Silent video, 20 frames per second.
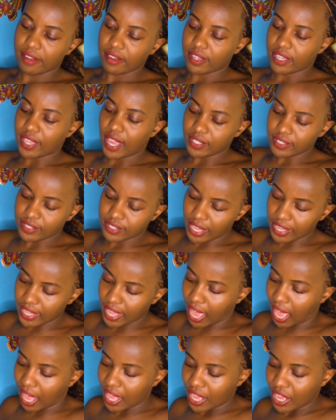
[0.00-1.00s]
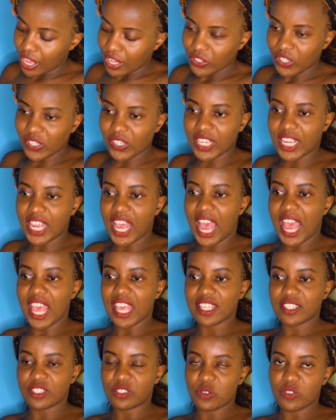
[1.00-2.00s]
Yes. So now
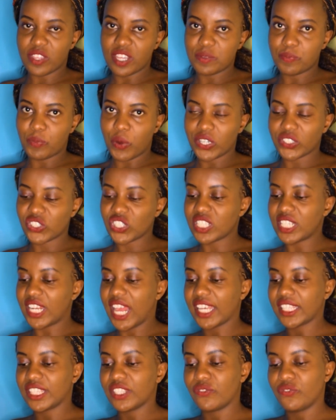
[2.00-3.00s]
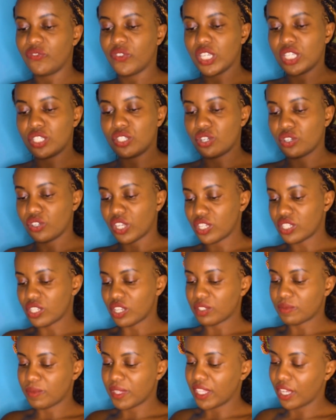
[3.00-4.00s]
guys, to that point, just like the video, you can talk
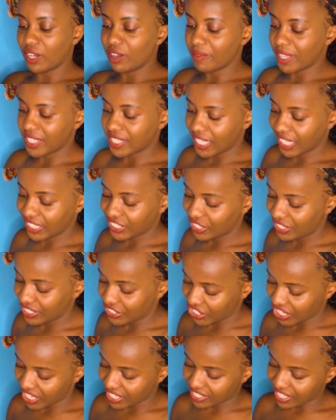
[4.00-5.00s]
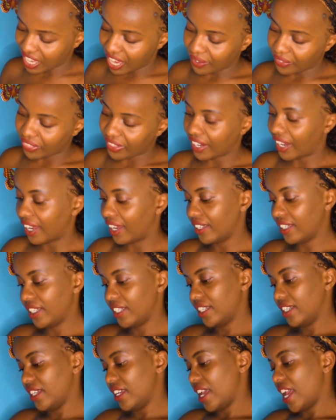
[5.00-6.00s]
to me in the comment section, share it out there,
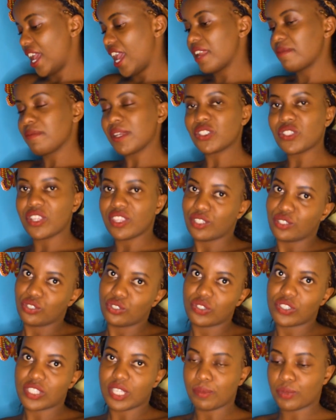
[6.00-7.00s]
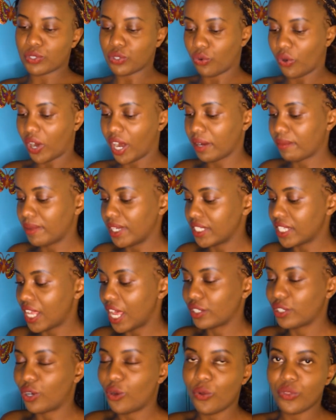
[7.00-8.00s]
and make sure that you do subscribe and
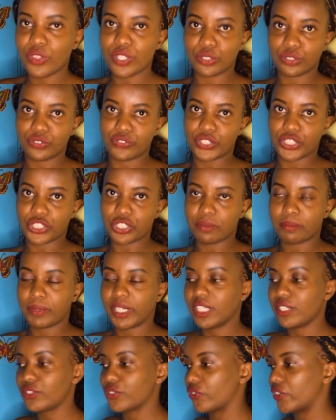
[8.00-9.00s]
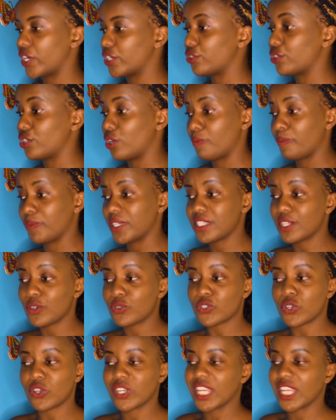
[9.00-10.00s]
turn on the notification bell so that you don't miss out on